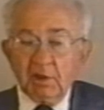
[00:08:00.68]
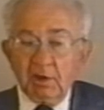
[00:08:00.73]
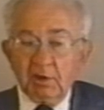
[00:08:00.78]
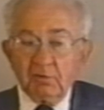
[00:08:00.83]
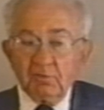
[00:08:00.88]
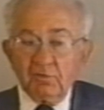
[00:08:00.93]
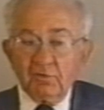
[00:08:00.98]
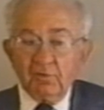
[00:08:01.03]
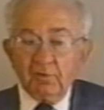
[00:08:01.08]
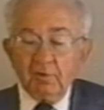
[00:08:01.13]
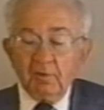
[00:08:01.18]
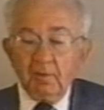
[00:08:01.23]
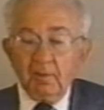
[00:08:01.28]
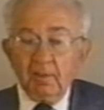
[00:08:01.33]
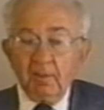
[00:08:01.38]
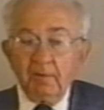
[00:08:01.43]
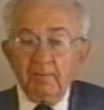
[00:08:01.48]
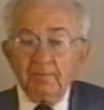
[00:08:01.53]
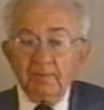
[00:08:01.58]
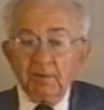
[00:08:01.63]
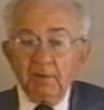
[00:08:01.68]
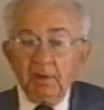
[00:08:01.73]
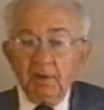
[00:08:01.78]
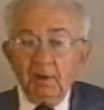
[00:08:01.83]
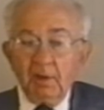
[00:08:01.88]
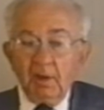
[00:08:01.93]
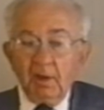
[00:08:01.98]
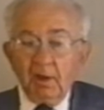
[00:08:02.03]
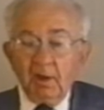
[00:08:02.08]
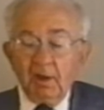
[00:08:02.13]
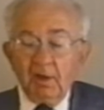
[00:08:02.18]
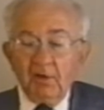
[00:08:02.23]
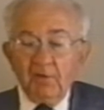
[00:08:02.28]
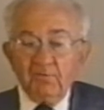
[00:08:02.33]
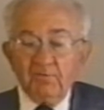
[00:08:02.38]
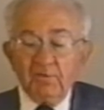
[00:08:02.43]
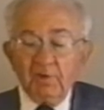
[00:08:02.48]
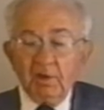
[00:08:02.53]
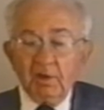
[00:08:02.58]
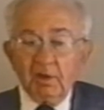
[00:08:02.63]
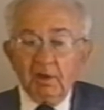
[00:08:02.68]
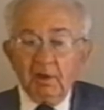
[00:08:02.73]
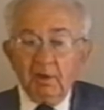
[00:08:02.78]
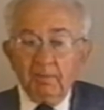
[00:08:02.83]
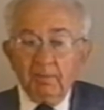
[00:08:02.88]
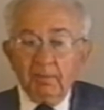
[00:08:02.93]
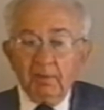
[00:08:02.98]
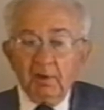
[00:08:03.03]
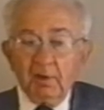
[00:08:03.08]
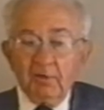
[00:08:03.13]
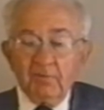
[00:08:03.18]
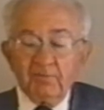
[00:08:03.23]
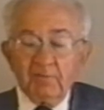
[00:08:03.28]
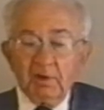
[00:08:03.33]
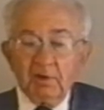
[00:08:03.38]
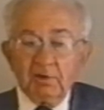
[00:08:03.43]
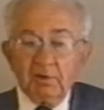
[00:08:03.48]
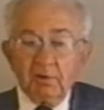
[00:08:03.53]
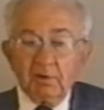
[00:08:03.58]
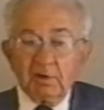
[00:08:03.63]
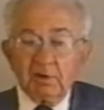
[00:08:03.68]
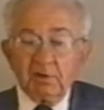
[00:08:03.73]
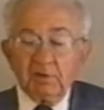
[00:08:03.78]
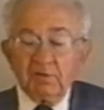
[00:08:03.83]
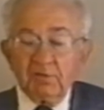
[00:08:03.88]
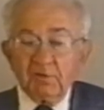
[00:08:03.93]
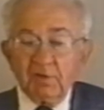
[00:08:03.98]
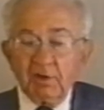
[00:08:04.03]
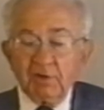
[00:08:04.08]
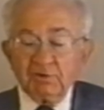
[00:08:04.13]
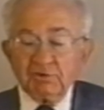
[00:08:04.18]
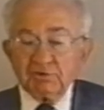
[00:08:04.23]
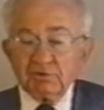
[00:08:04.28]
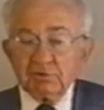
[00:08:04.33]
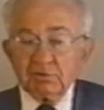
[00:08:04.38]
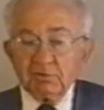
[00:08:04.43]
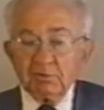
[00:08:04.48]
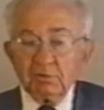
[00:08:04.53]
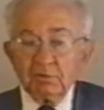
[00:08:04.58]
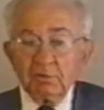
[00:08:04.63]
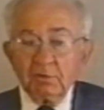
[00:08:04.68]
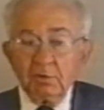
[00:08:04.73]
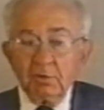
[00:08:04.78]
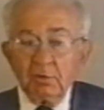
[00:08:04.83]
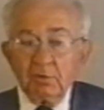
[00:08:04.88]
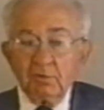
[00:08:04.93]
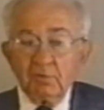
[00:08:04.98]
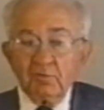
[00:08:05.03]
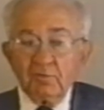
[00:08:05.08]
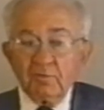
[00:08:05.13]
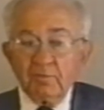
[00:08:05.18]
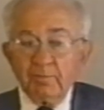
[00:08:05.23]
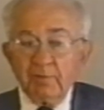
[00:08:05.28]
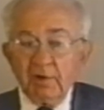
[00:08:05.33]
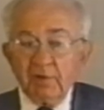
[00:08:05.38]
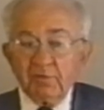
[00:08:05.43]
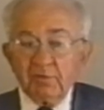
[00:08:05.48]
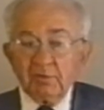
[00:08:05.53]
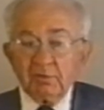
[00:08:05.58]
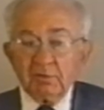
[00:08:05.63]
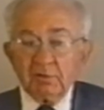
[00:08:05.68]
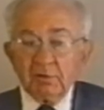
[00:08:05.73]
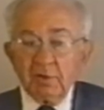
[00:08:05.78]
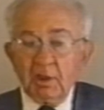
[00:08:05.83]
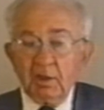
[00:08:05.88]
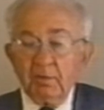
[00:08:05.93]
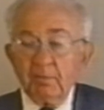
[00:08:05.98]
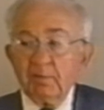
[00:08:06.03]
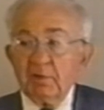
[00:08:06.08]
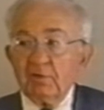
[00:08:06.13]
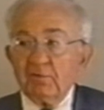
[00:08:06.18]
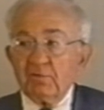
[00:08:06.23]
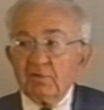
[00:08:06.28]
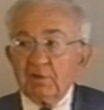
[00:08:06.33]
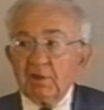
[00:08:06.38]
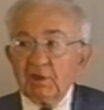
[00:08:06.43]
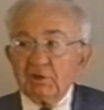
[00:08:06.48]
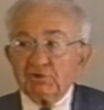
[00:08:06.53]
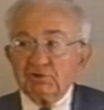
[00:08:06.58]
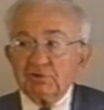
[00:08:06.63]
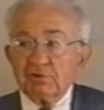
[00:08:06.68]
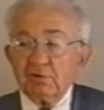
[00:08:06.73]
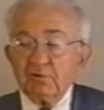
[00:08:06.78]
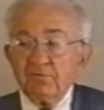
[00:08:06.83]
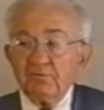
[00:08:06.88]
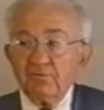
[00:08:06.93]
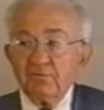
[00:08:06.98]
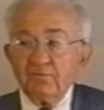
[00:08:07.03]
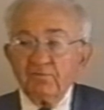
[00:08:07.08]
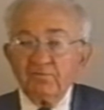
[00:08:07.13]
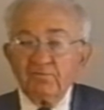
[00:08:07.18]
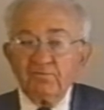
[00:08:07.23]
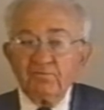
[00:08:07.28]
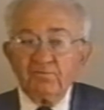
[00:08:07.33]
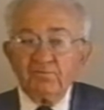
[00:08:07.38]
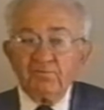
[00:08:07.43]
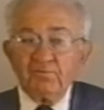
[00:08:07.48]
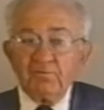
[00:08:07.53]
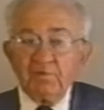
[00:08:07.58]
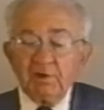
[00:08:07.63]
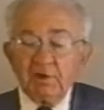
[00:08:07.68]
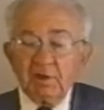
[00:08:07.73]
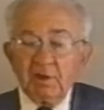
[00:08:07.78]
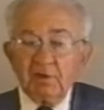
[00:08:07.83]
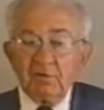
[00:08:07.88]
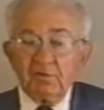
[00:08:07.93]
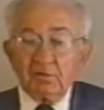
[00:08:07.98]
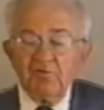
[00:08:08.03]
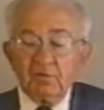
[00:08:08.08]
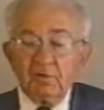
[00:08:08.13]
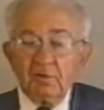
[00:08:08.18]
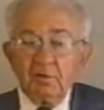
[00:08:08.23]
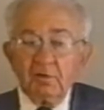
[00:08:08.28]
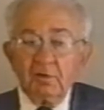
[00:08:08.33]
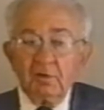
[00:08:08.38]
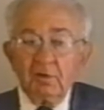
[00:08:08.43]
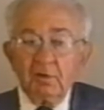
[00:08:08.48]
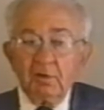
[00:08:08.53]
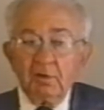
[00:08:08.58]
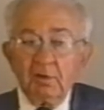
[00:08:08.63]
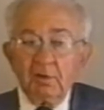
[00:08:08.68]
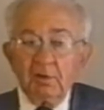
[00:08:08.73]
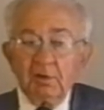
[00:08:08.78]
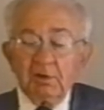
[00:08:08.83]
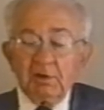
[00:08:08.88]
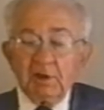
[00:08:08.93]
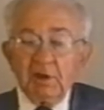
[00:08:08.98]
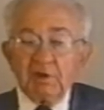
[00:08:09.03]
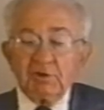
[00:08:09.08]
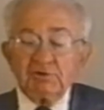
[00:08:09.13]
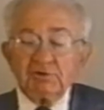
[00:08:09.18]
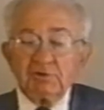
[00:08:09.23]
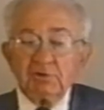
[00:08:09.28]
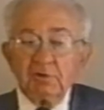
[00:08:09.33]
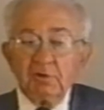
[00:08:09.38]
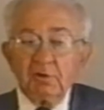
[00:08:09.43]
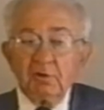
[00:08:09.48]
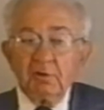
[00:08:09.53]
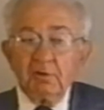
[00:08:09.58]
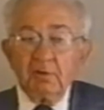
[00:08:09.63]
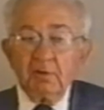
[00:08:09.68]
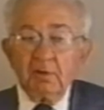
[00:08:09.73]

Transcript: counsel of, a of an organization whose present name is National Finance, National